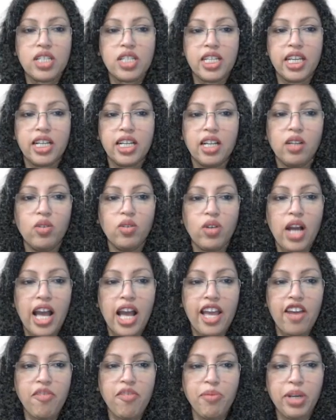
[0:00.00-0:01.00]
Take a look. I
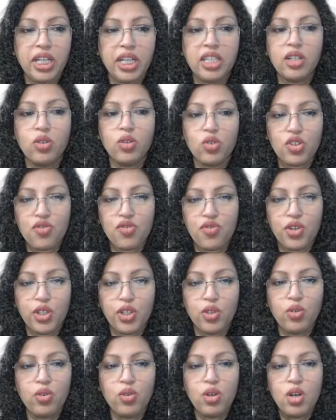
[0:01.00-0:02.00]
have made the notes for
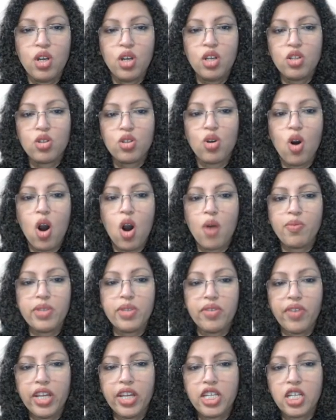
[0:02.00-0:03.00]
you. So
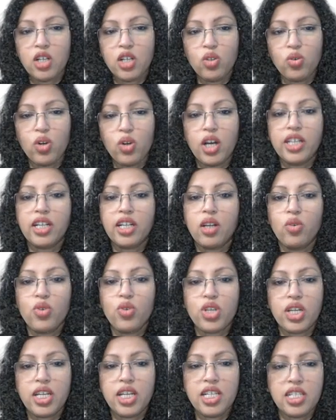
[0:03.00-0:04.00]
observation to
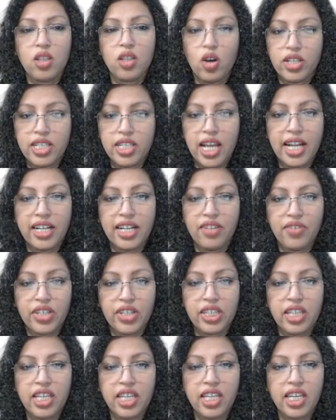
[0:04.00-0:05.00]
conclusion is
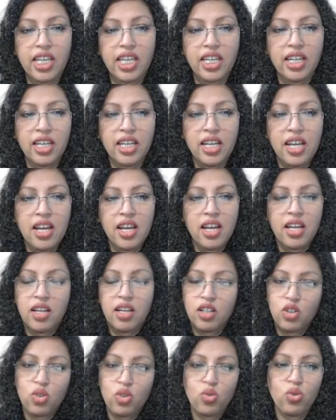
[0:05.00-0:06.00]
non-scientific thinking.
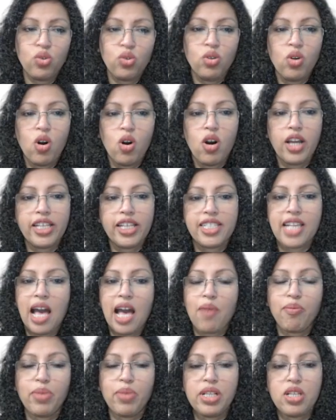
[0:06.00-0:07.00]
2
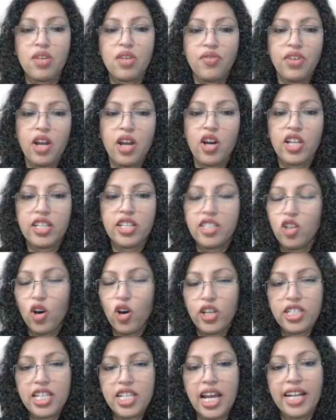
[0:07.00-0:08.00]
examples of
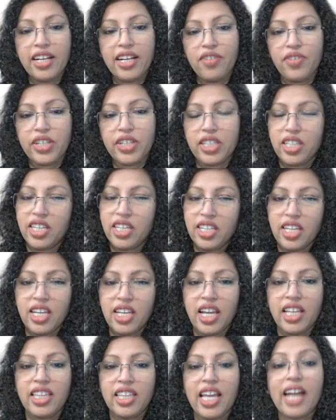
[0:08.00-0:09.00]
non-scientific
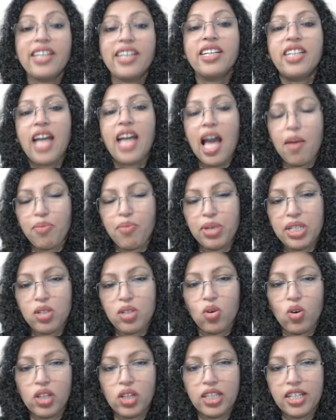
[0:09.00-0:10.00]
thinking and that it happens
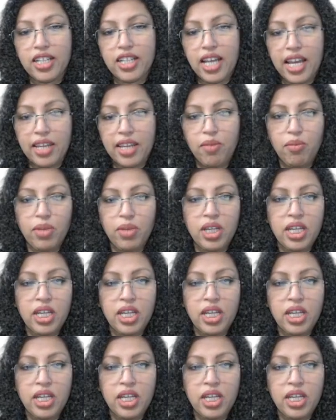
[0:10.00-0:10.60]
all the time.